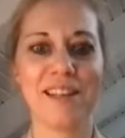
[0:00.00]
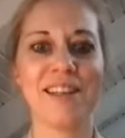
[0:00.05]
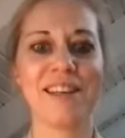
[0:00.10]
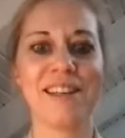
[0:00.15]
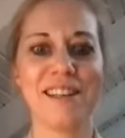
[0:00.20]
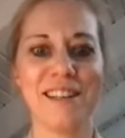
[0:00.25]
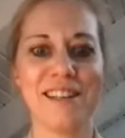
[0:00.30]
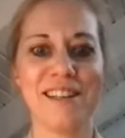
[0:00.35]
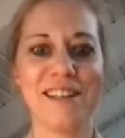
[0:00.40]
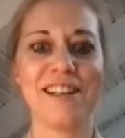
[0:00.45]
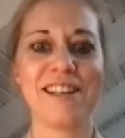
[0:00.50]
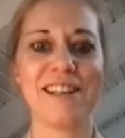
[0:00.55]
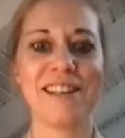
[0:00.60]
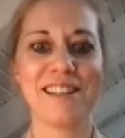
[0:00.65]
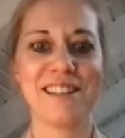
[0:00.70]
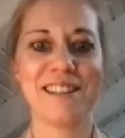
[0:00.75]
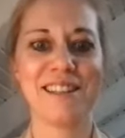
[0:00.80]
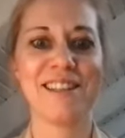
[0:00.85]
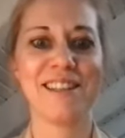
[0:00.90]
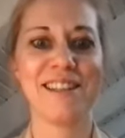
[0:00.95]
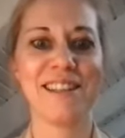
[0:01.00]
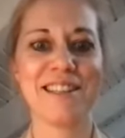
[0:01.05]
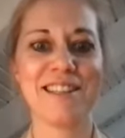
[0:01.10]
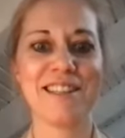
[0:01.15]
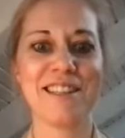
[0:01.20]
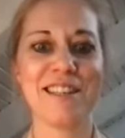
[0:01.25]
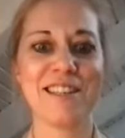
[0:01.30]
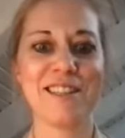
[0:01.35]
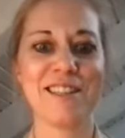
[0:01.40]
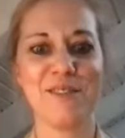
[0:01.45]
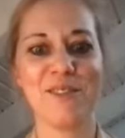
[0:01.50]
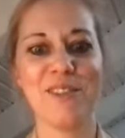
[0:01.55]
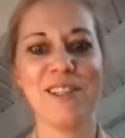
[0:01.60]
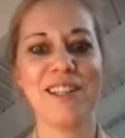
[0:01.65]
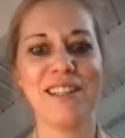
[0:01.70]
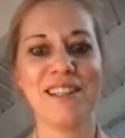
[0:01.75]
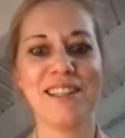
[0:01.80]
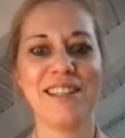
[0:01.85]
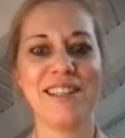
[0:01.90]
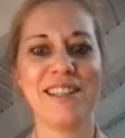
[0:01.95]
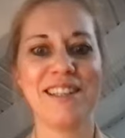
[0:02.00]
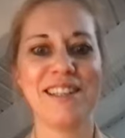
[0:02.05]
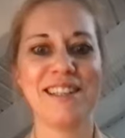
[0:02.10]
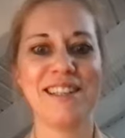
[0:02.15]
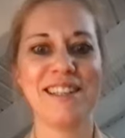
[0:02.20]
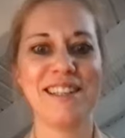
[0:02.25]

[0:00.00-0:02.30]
Yeah, which is crazy to think about. And